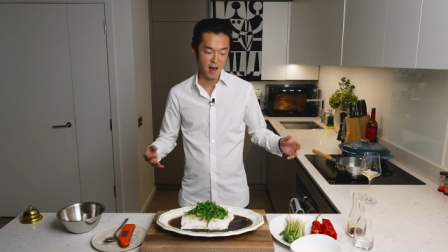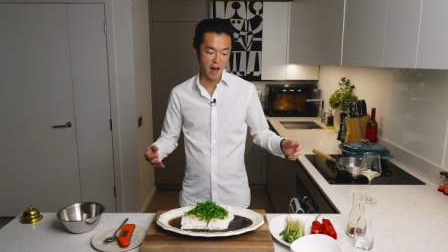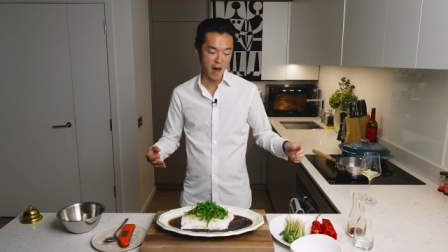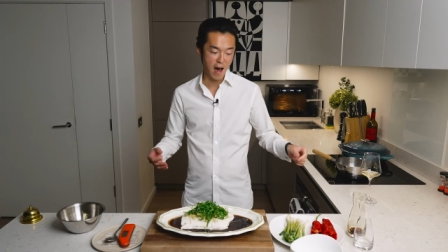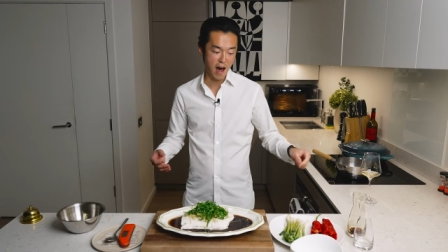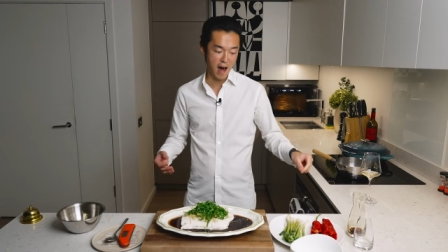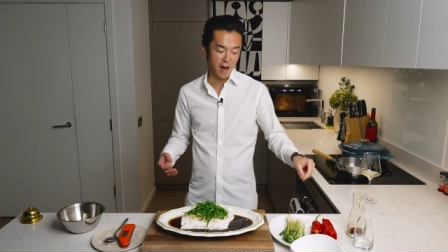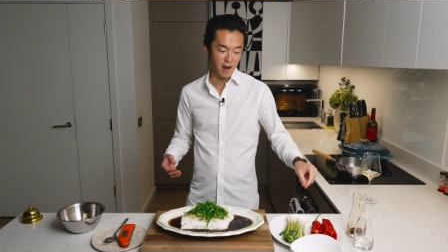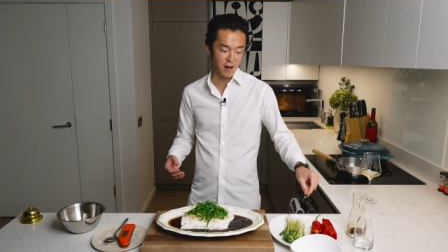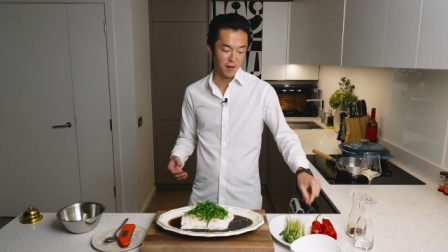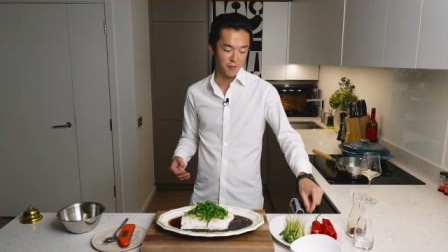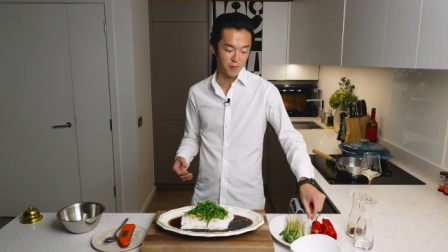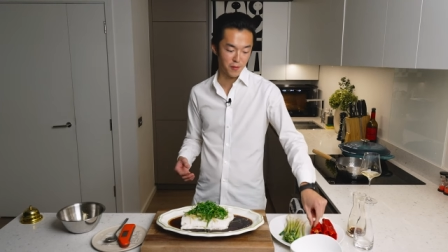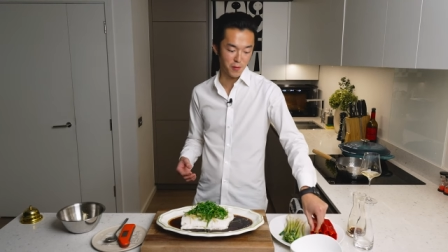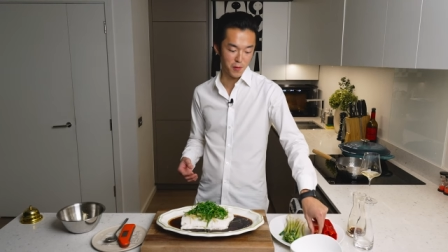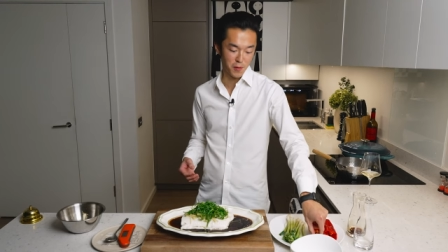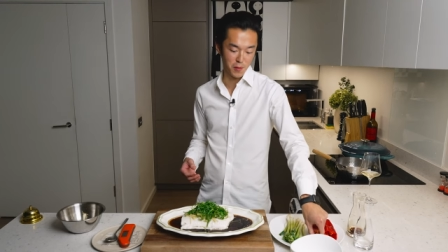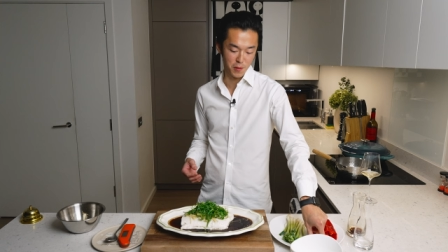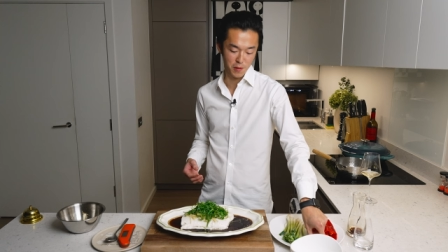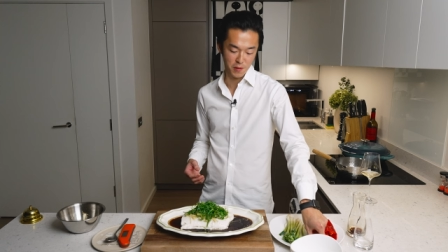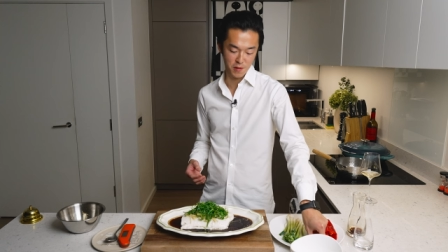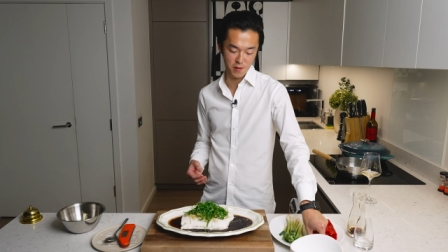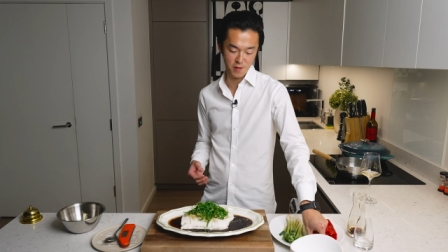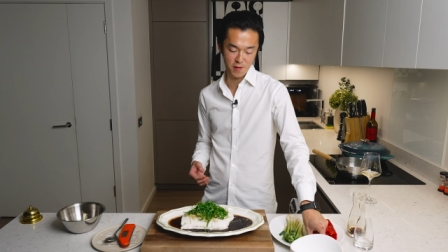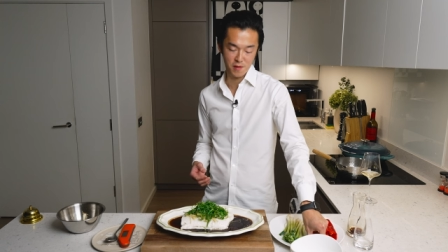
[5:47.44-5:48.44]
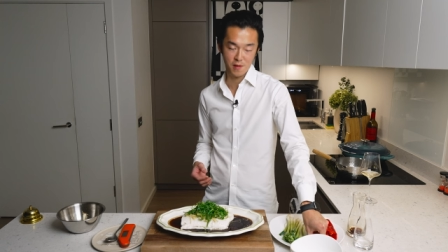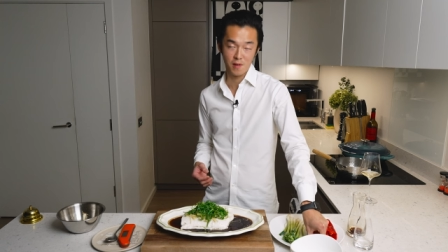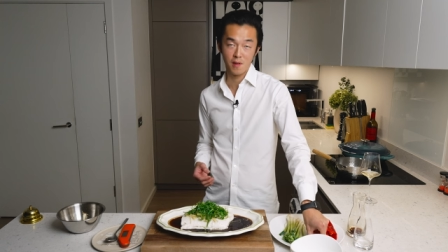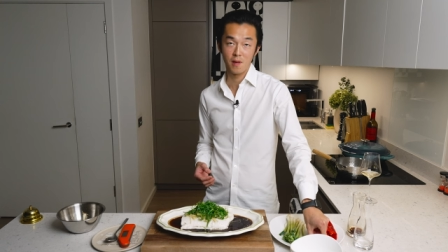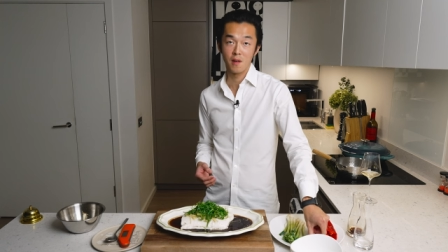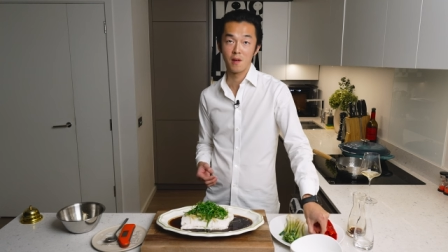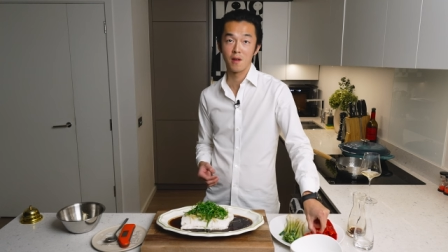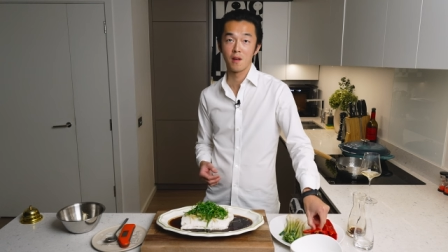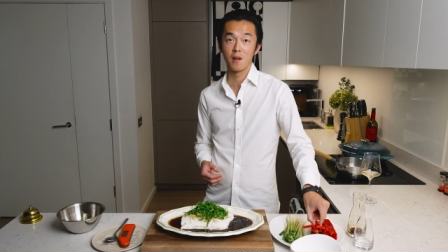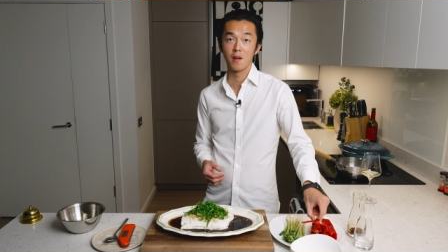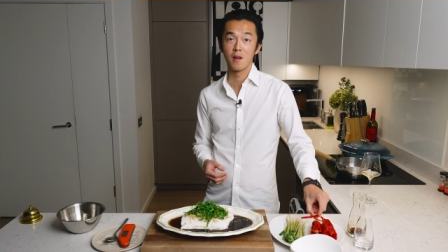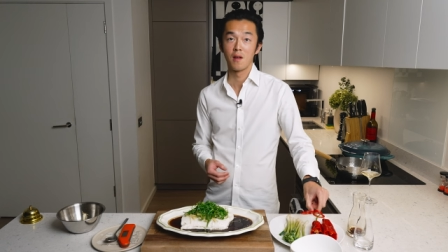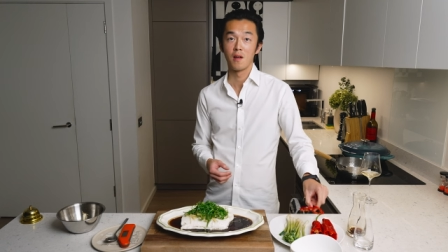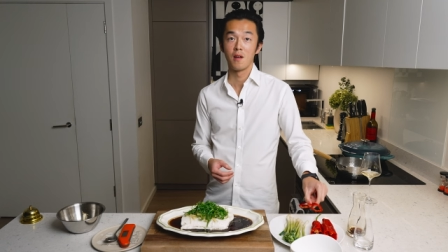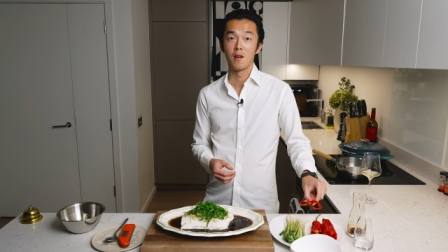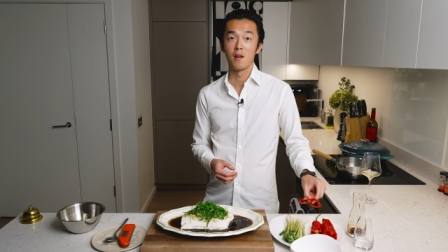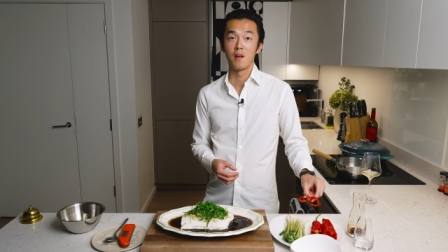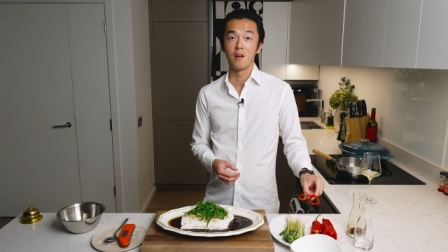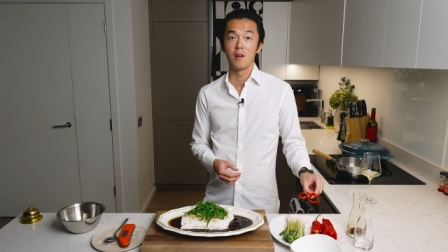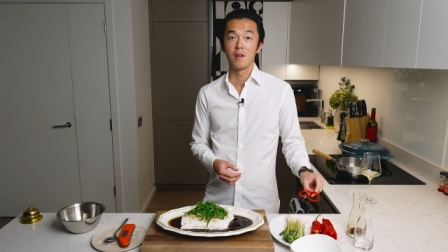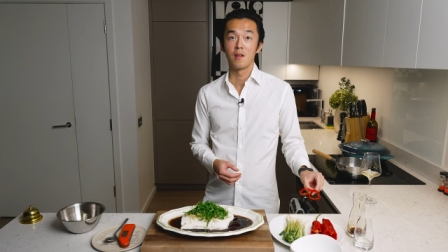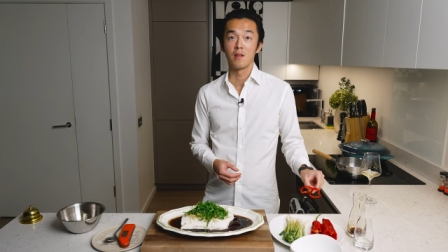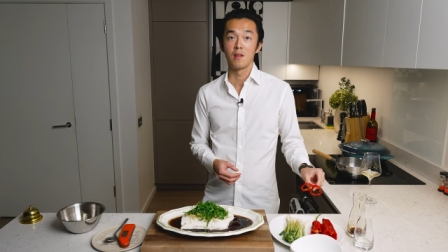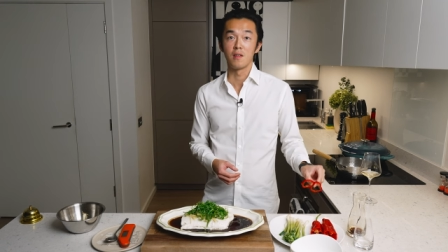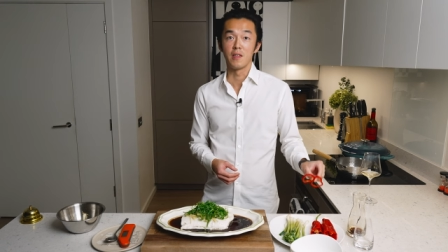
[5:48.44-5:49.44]
And of course,
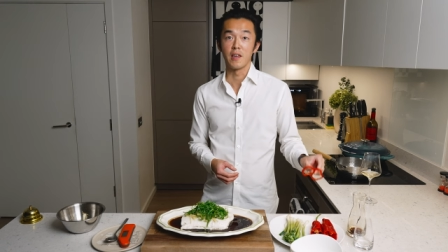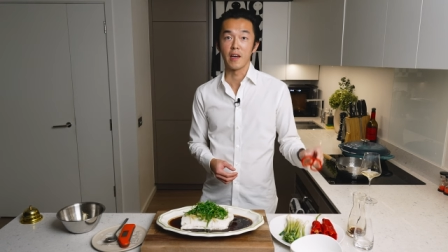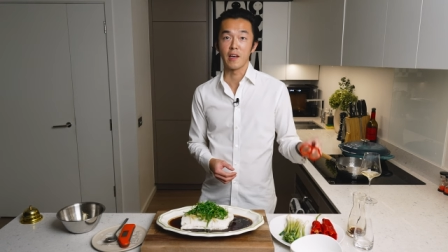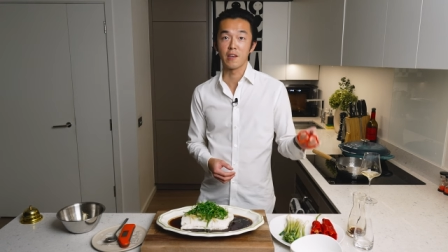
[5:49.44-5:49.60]
the